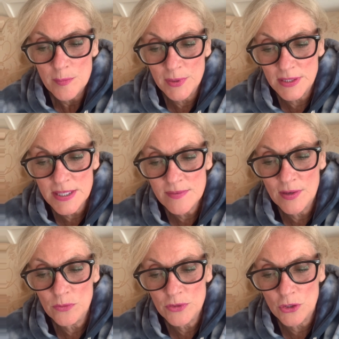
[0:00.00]
But leave
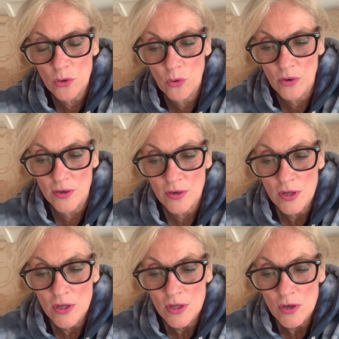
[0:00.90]
out the court,
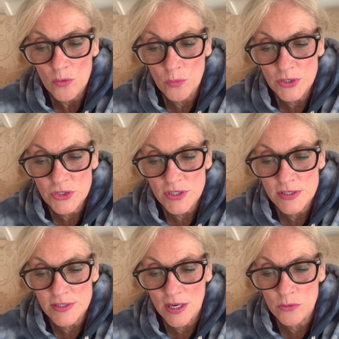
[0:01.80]
which
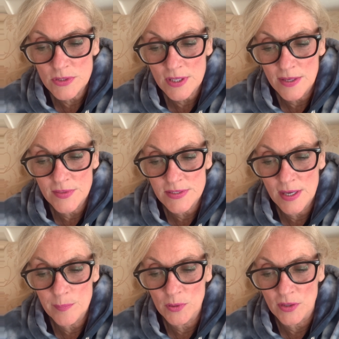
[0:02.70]
is outside the temple,